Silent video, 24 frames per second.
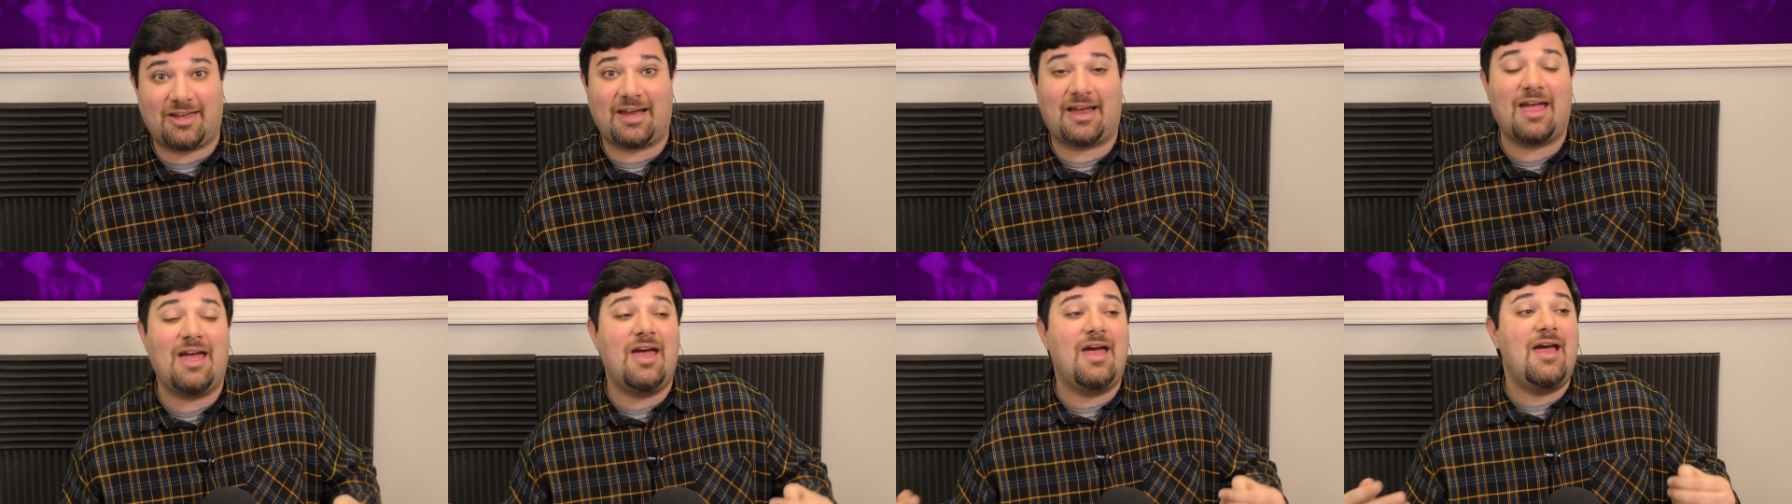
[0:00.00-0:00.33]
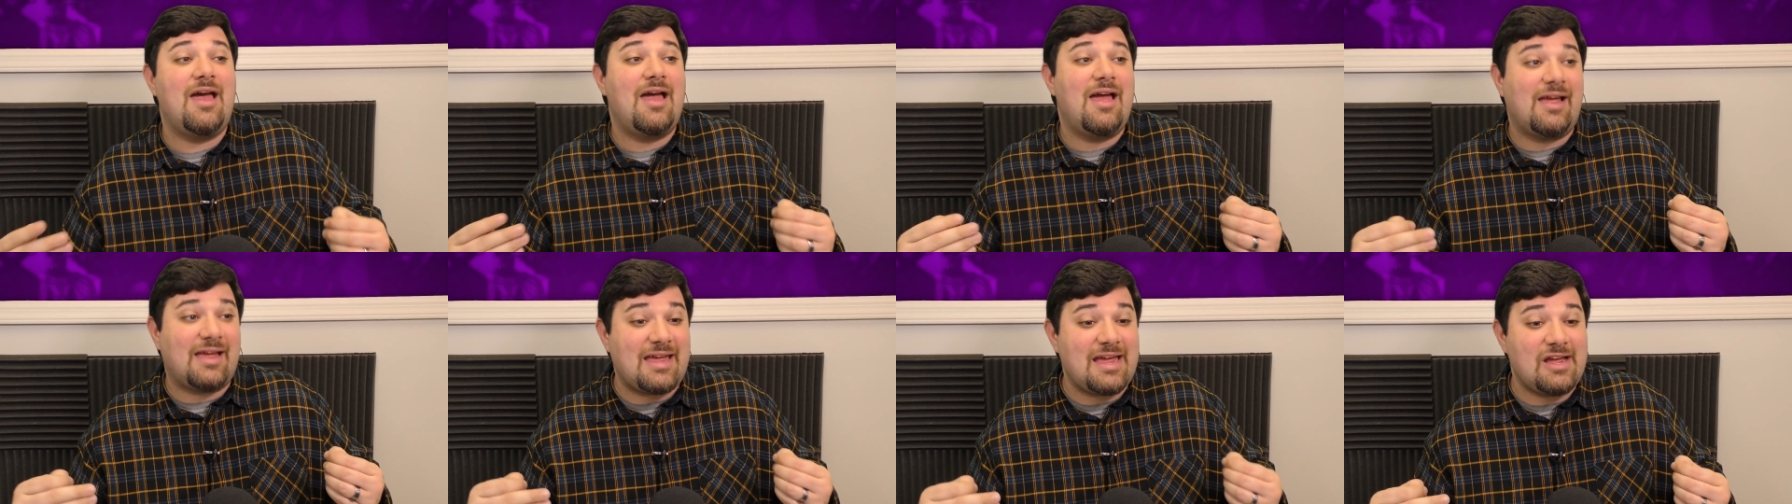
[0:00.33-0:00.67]
Like,
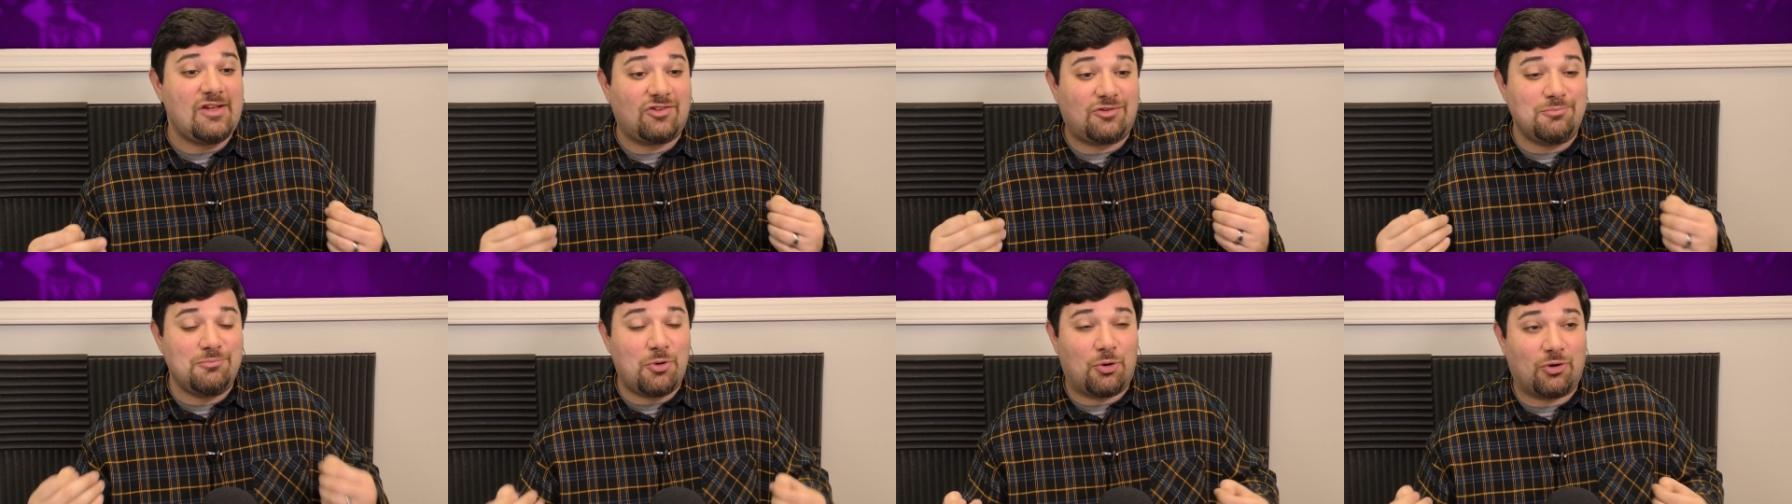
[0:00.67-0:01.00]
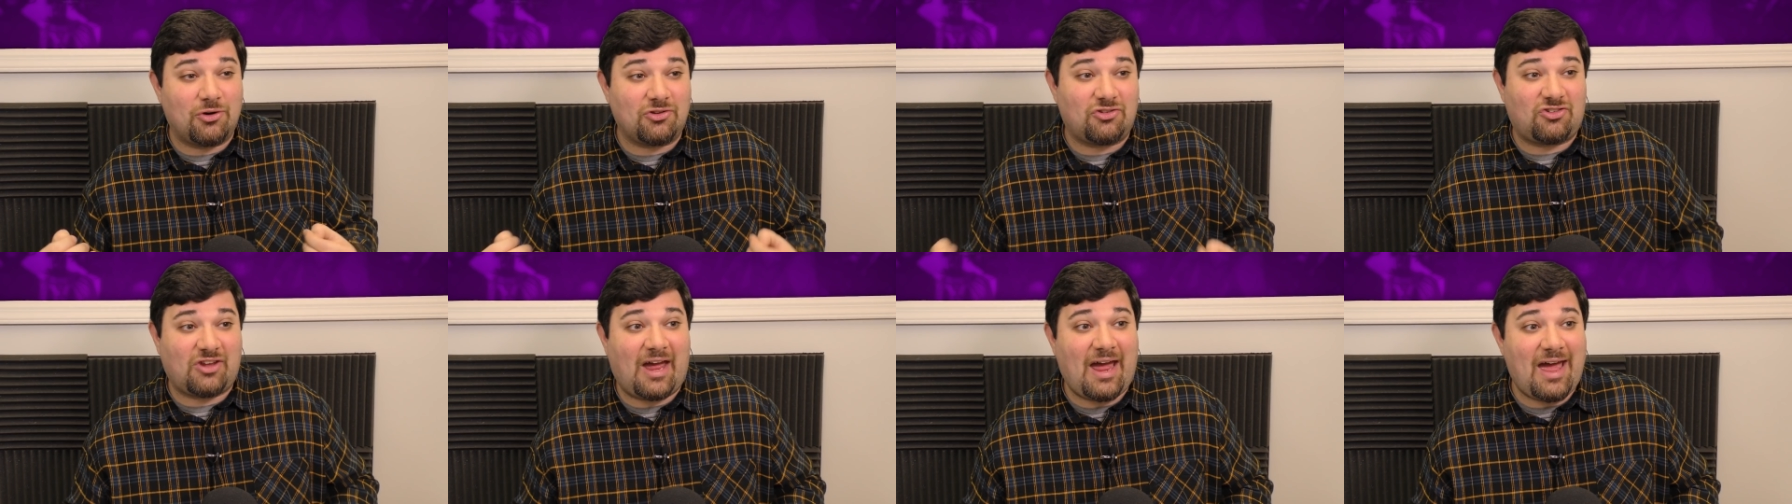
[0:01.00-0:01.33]
he's
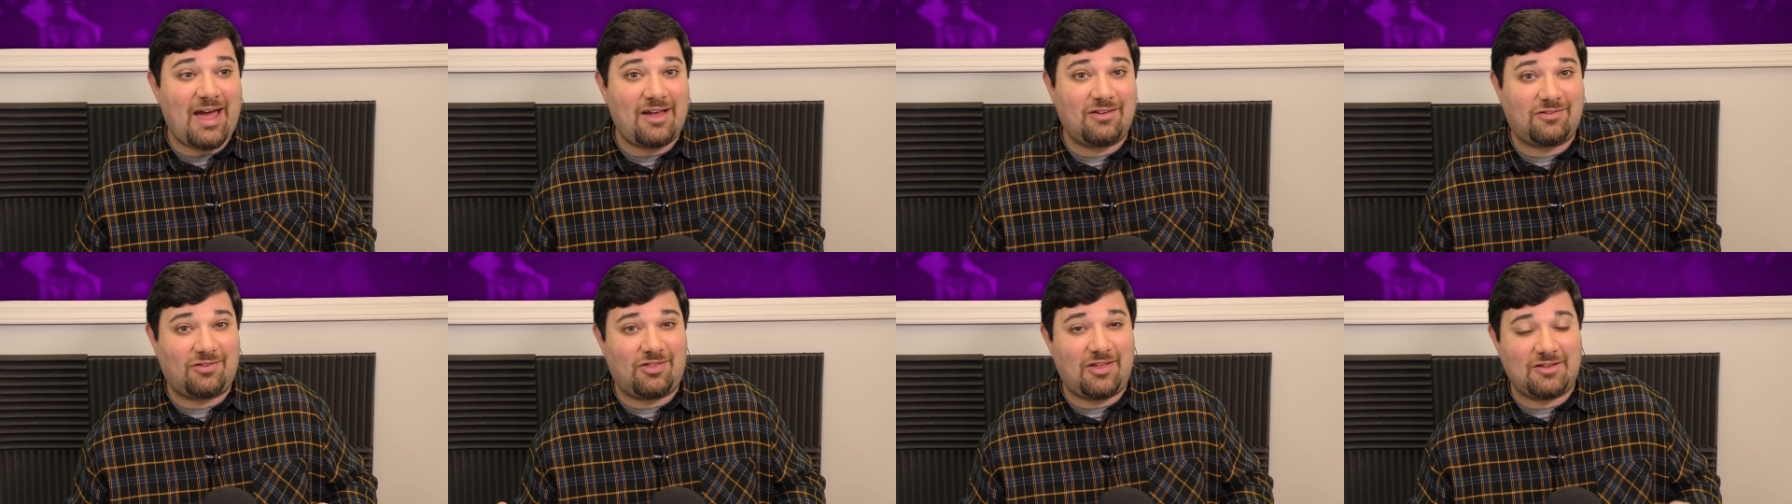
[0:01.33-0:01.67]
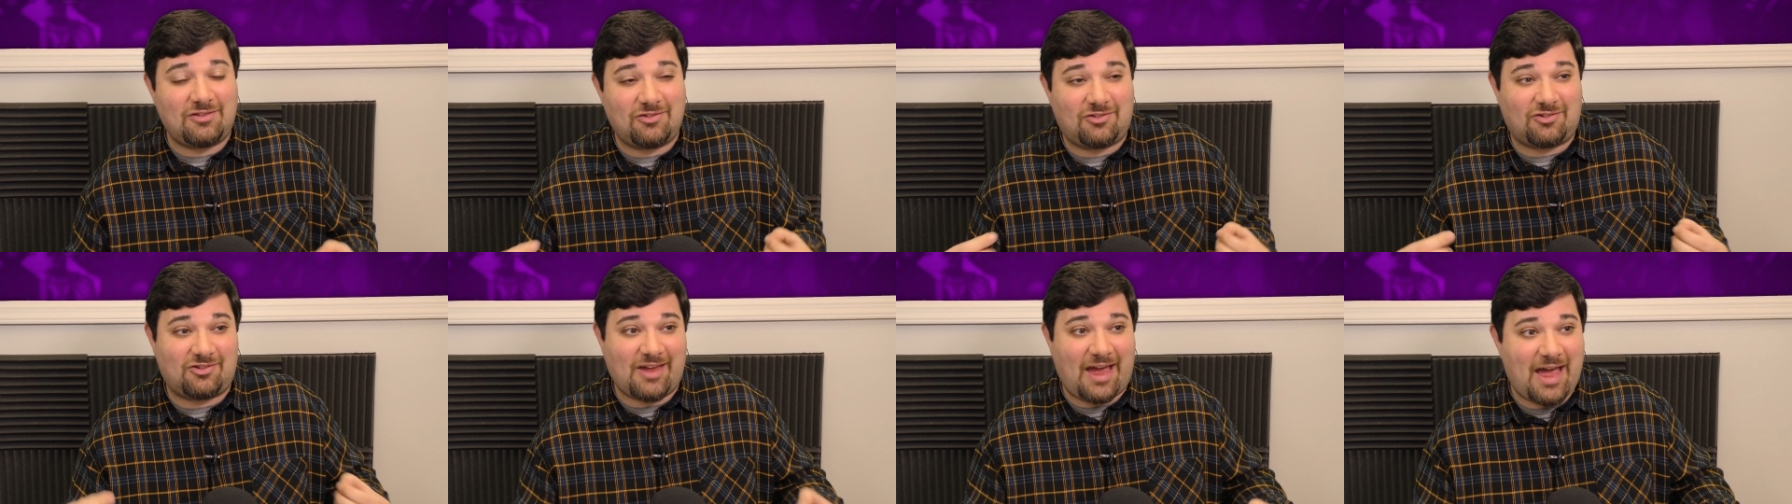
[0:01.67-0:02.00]
more Zsasz
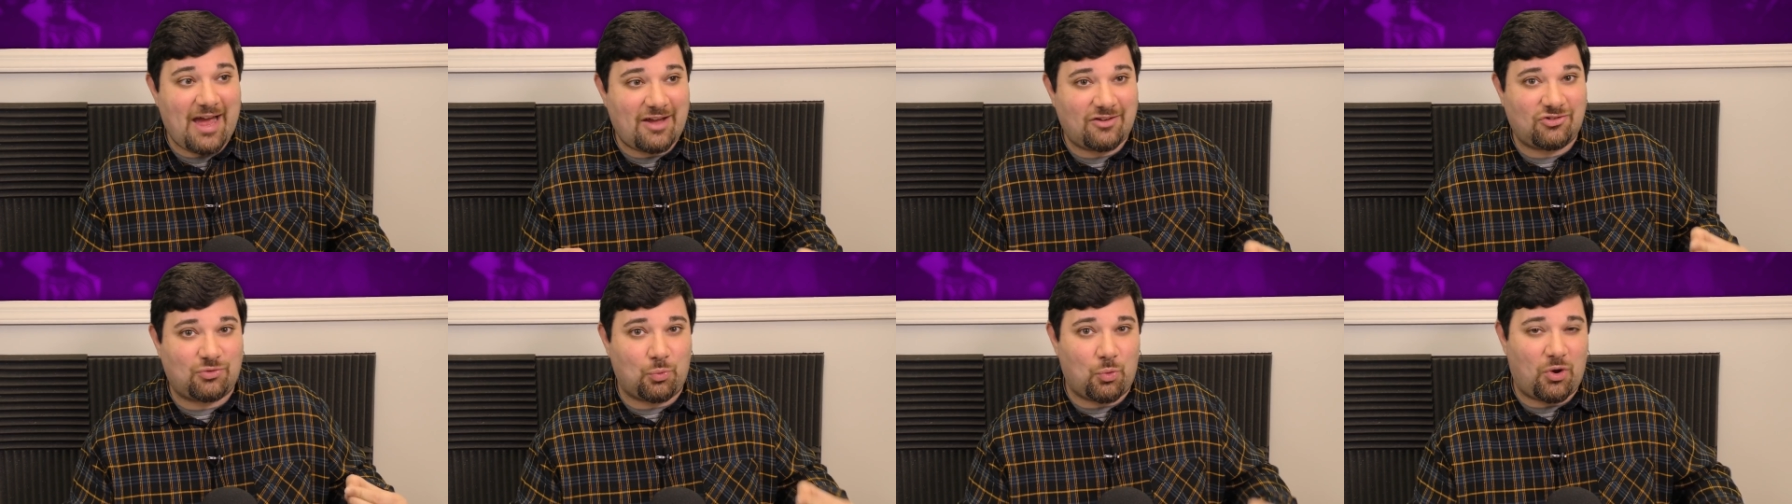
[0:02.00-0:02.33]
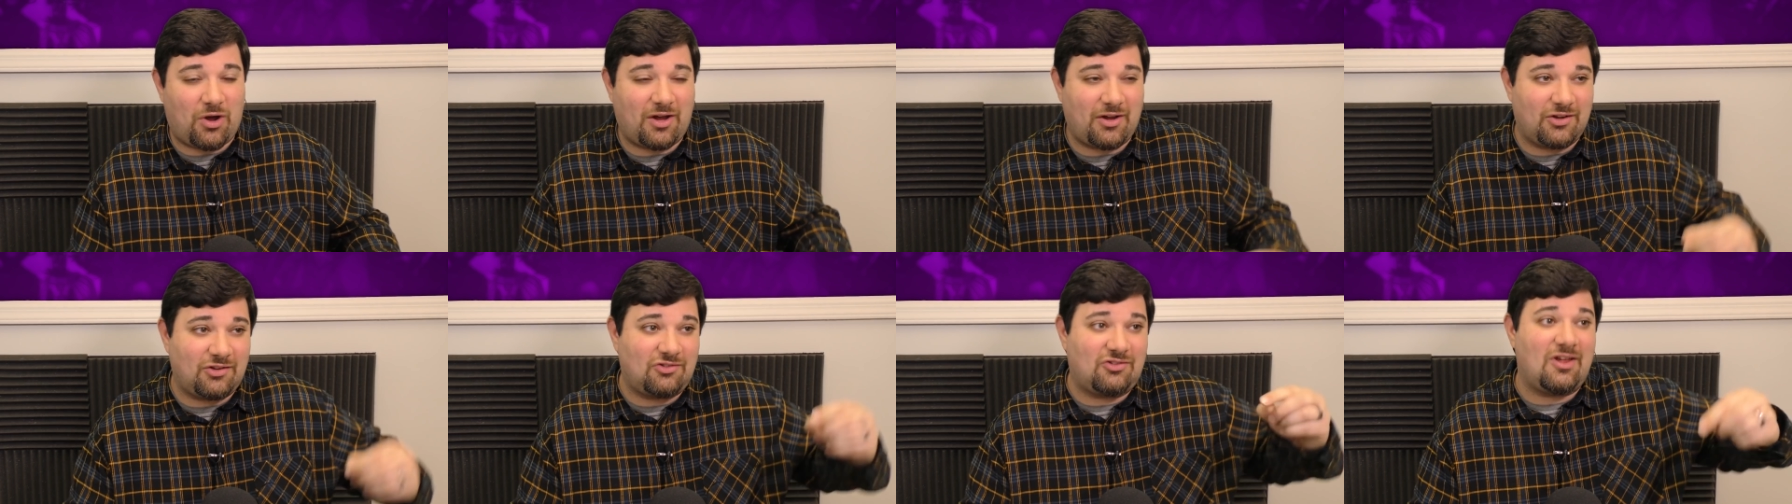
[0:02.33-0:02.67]
than Zsasz
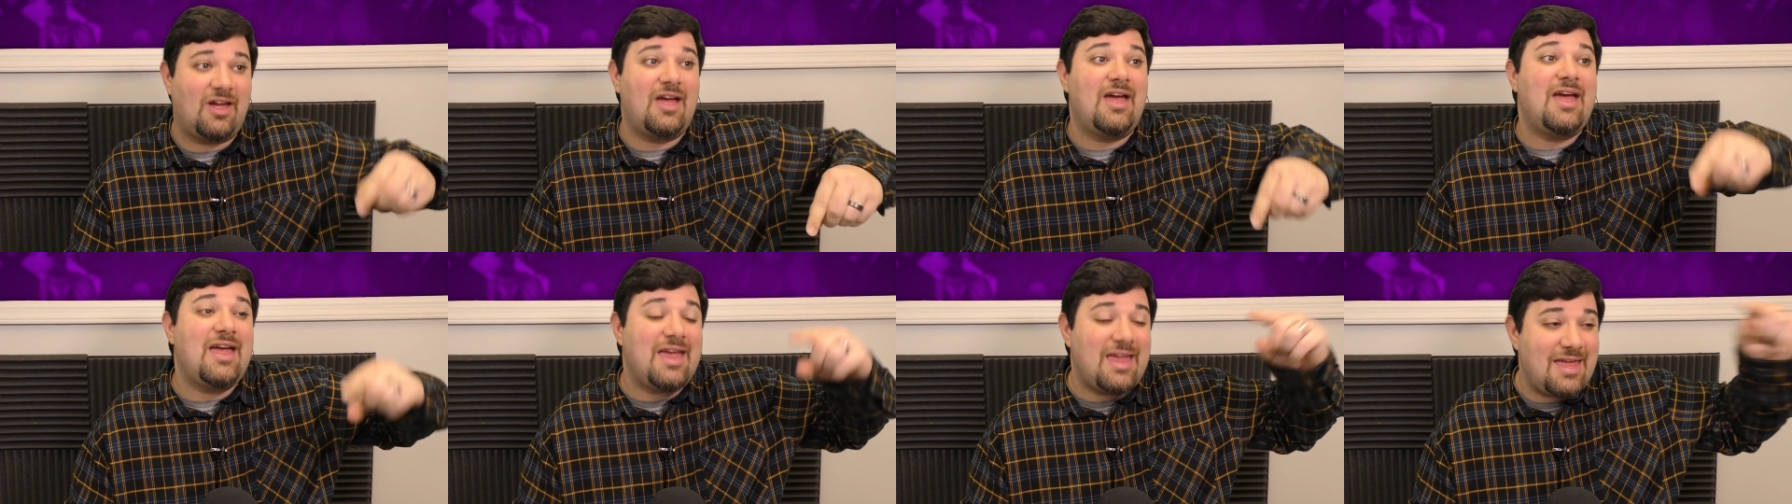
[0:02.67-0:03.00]
was